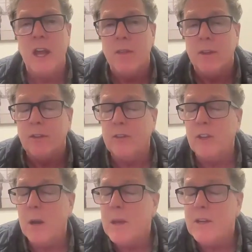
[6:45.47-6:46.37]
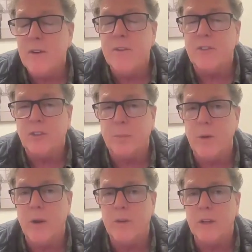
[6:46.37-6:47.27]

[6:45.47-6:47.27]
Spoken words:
This is going to be a different spirit.